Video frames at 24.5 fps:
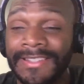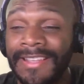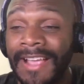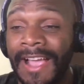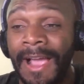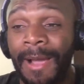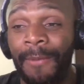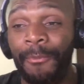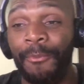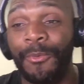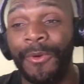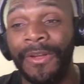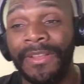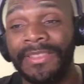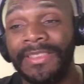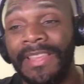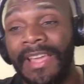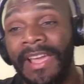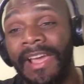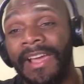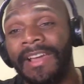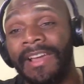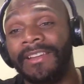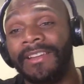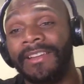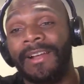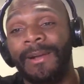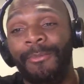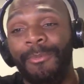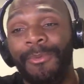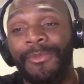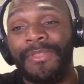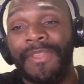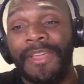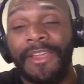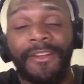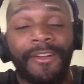I'm with that. I'm with
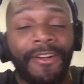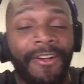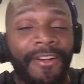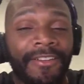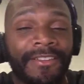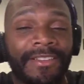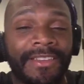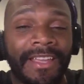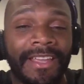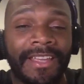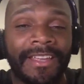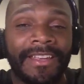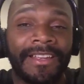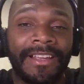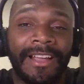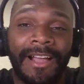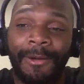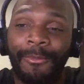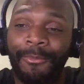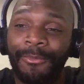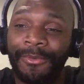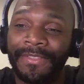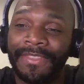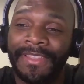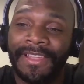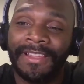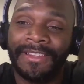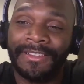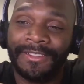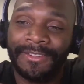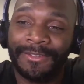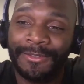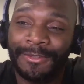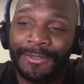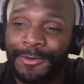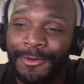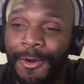that all day. I'm with that
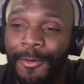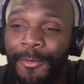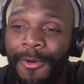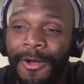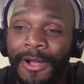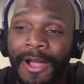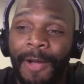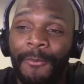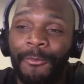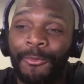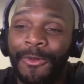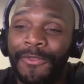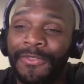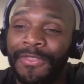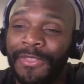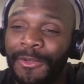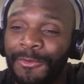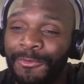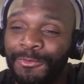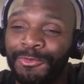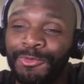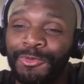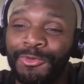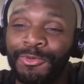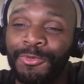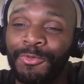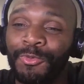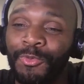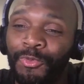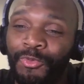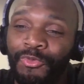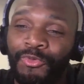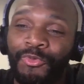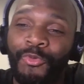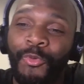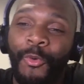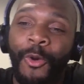Drobo. I'm with the
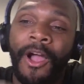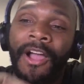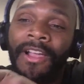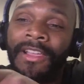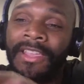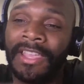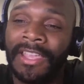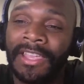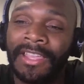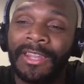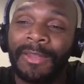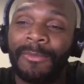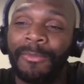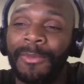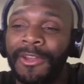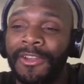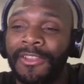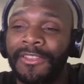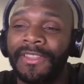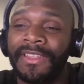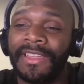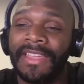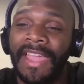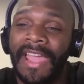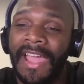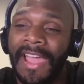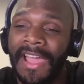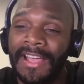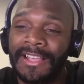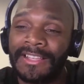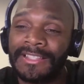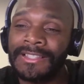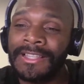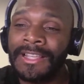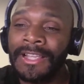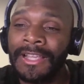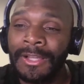walking in the middle of the gas.
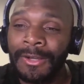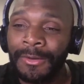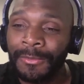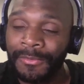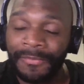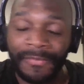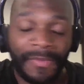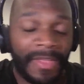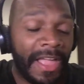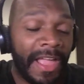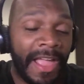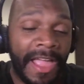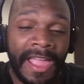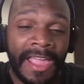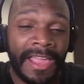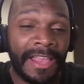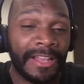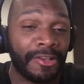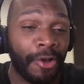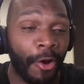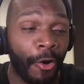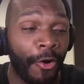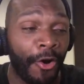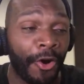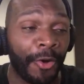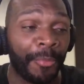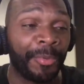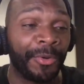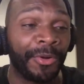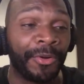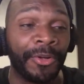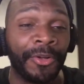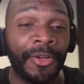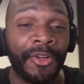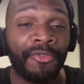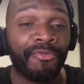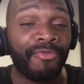It's horrible.
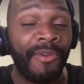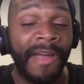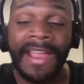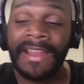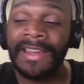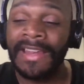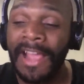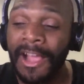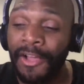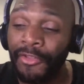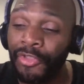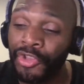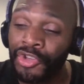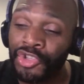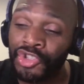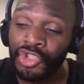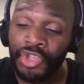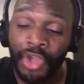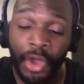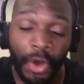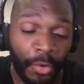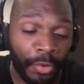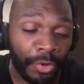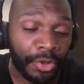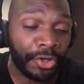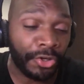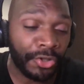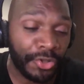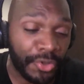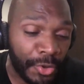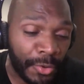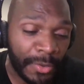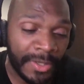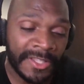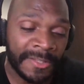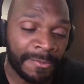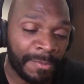Right now, there's no good
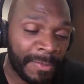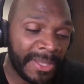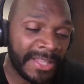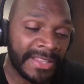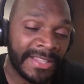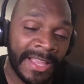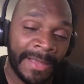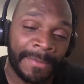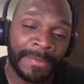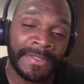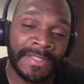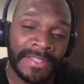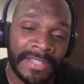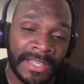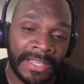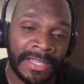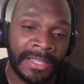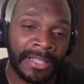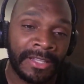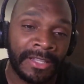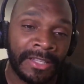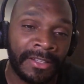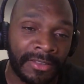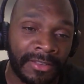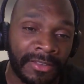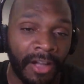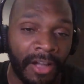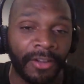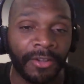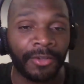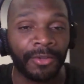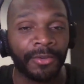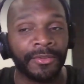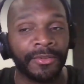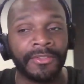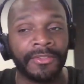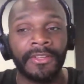USB Type-C
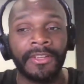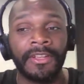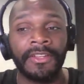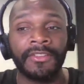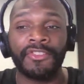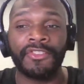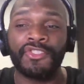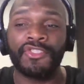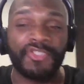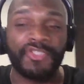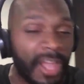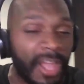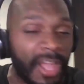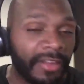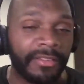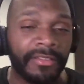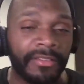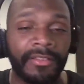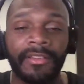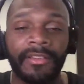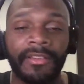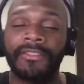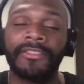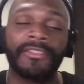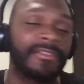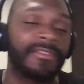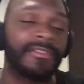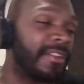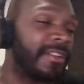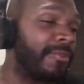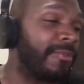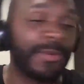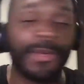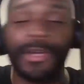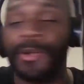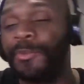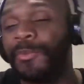dongles. There's none. There's no
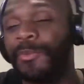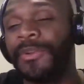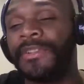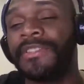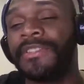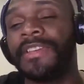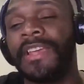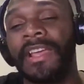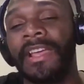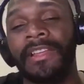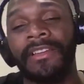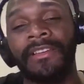good ones yet.